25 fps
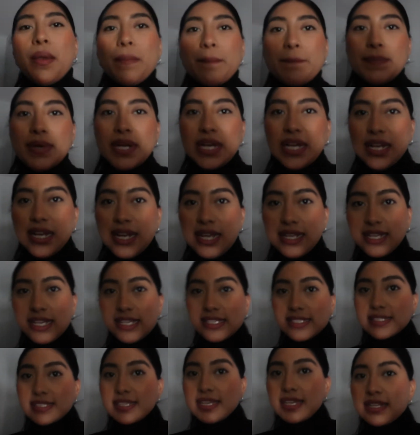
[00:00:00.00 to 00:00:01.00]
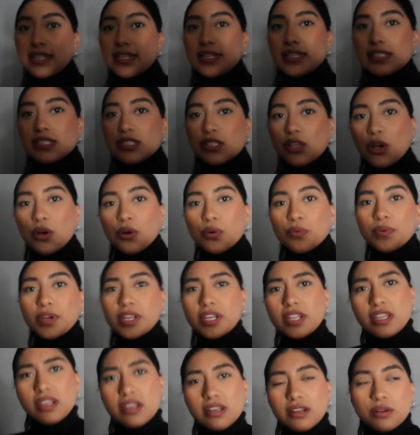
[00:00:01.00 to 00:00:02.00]
But like I said, it's
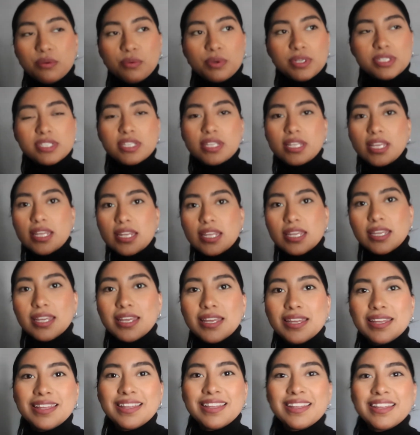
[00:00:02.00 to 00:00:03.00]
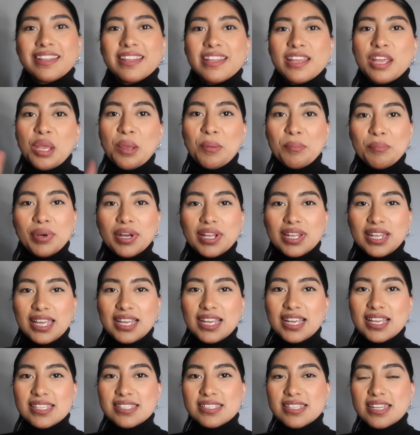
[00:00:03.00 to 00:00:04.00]
already, oh, where's the lighting? But
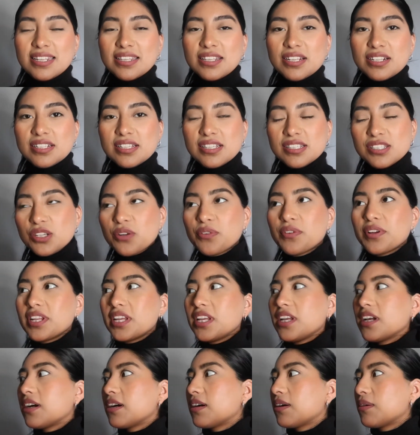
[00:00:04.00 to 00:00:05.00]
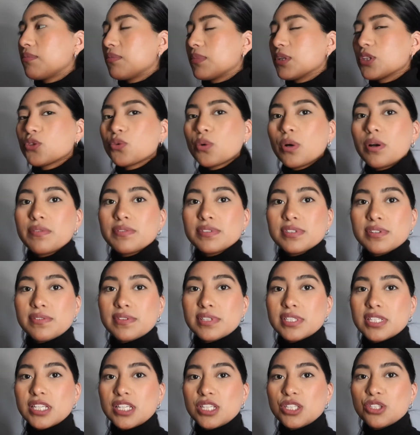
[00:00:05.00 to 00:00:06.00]
like I said, it's already
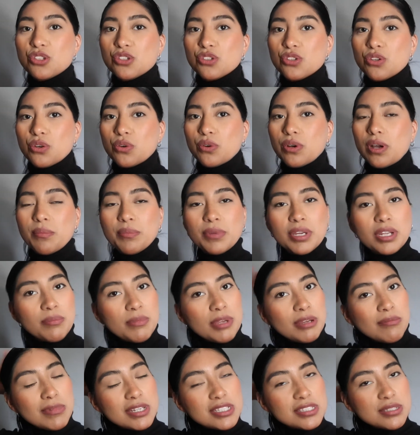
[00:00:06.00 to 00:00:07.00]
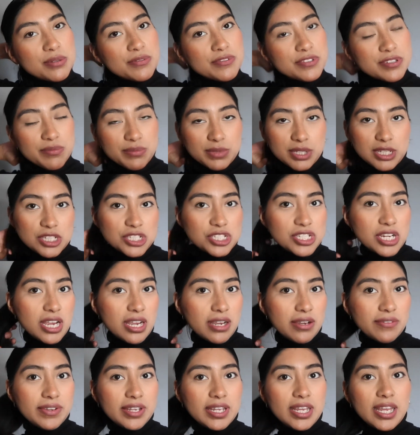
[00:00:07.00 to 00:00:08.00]
12:17, so I'm gonna make myself some lunch. I
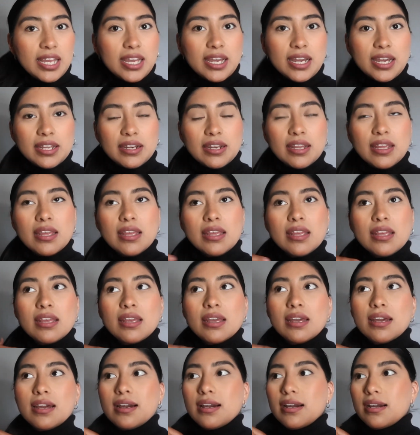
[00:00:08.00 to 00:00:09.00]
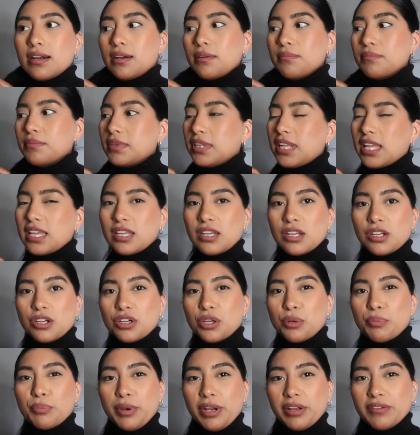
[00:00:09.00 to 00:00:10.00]
haven't had like a
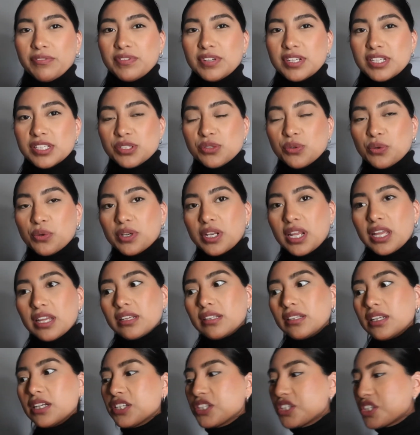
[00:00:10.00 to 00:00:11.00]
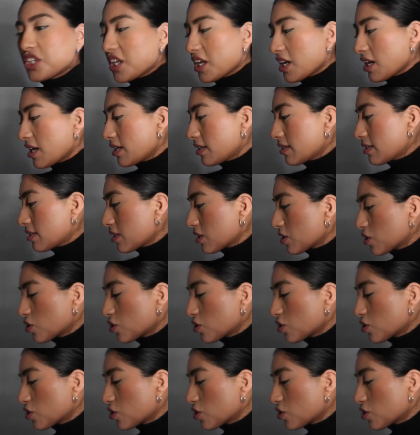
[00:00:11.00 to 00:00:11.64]
good breakfast or like lunch yet,